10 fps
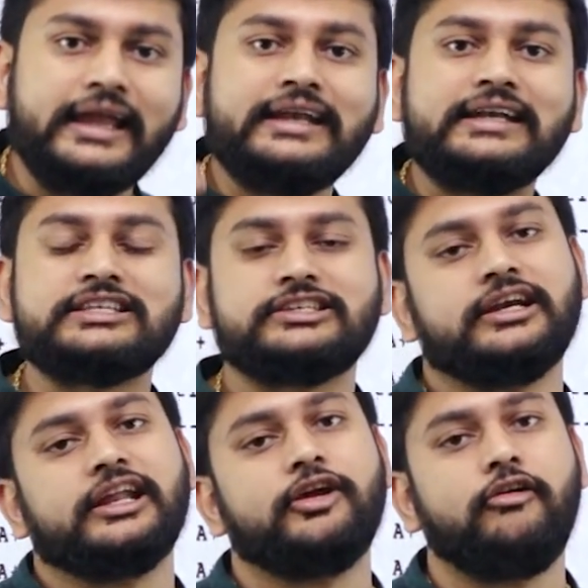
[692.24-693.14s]
in
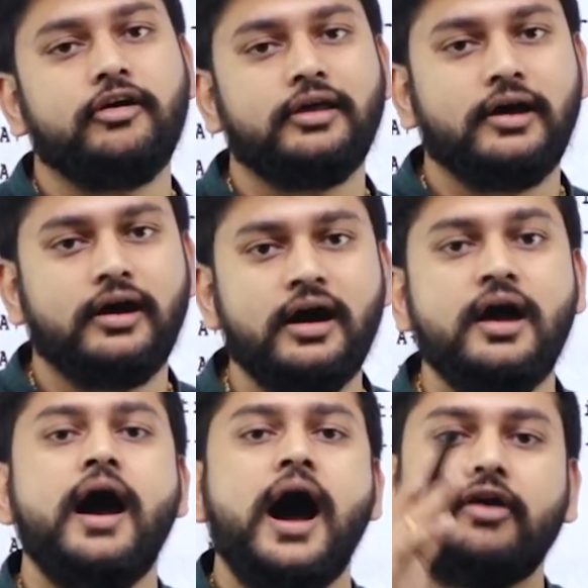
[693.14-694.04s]
descending order.
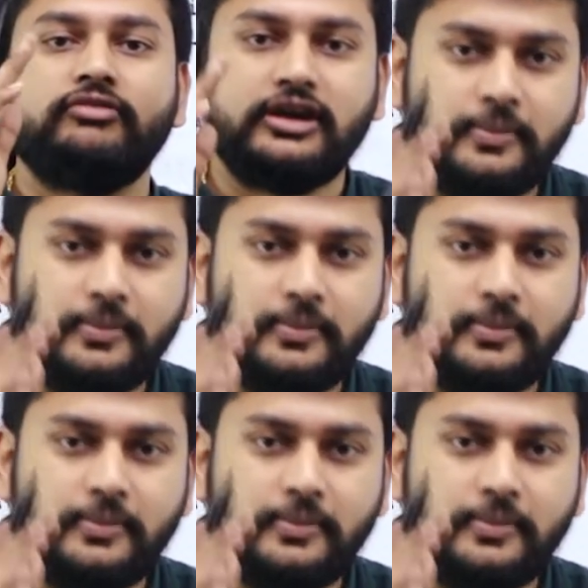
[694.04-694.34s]
I will